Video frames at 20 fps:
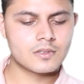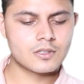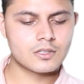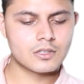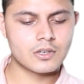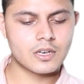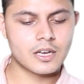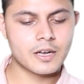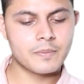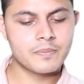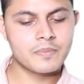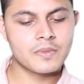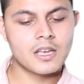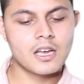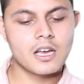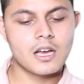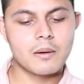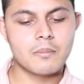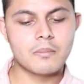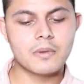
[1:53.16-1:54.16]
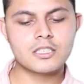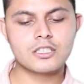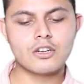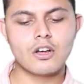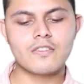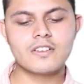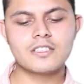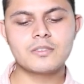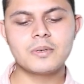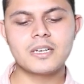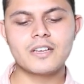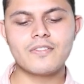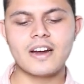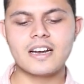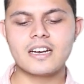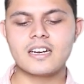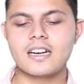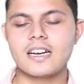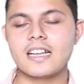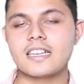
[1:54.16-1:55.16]
So yeah, must always be
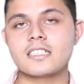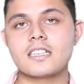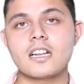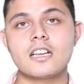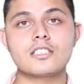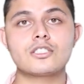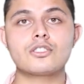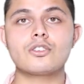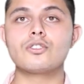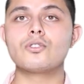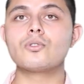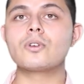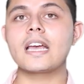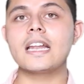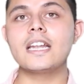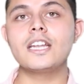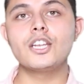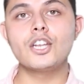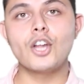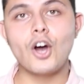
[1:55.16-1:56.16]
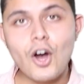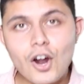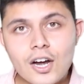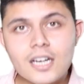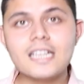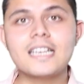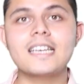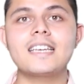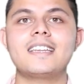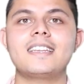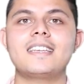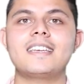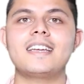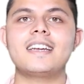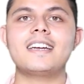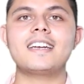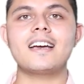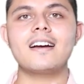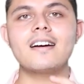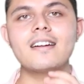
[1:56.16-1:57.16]
defined in a test class. So you cannot
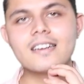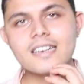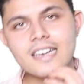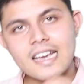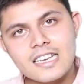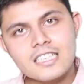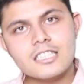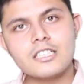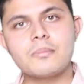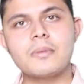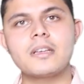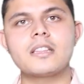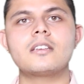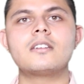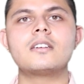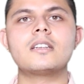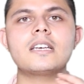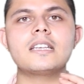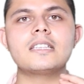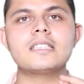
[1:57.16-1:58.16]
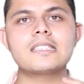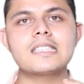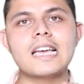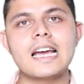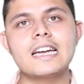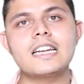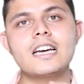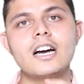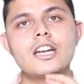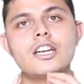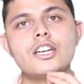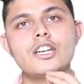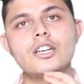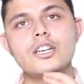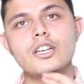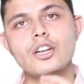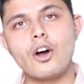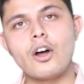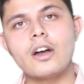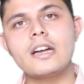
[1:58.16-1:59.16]
create a test method inside a
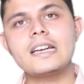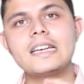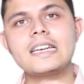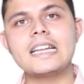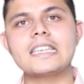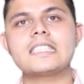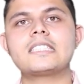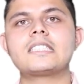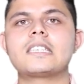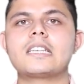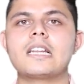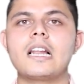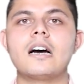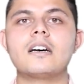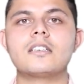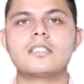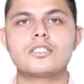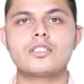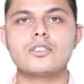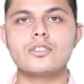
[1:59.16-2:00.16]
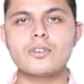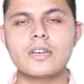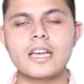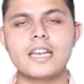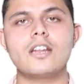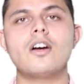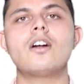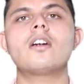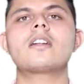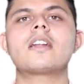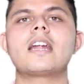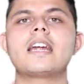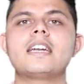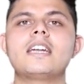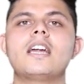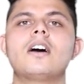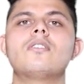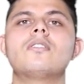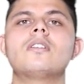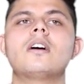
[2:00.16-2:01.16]
non-test class. So you cannot
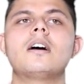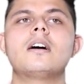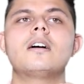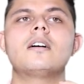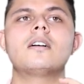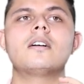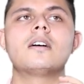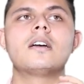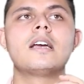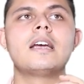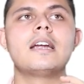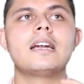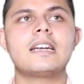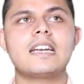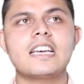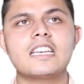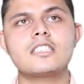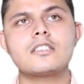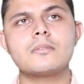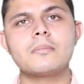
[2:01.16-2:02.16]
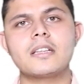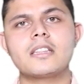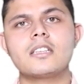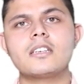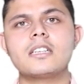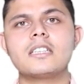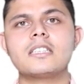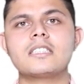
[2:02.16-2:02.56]
write down a test method